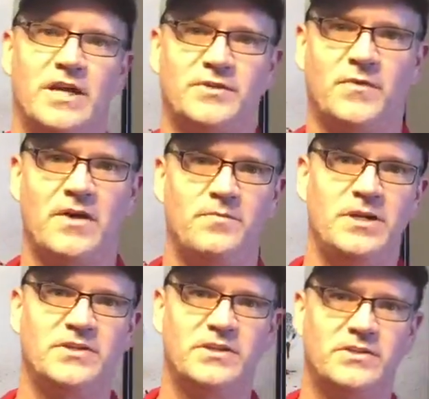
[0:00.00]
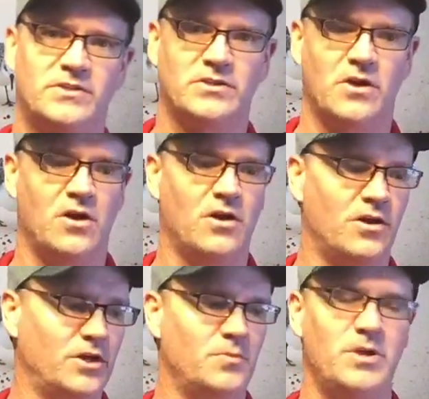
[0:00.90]
next 5 pieces
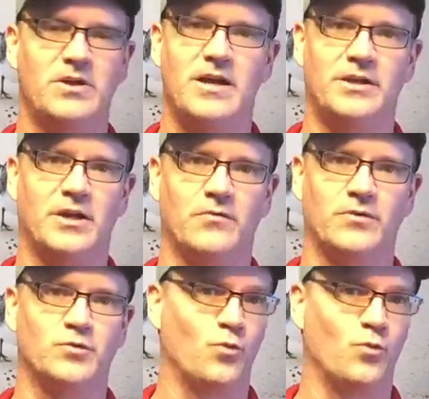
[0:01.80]
are going to be your head covers.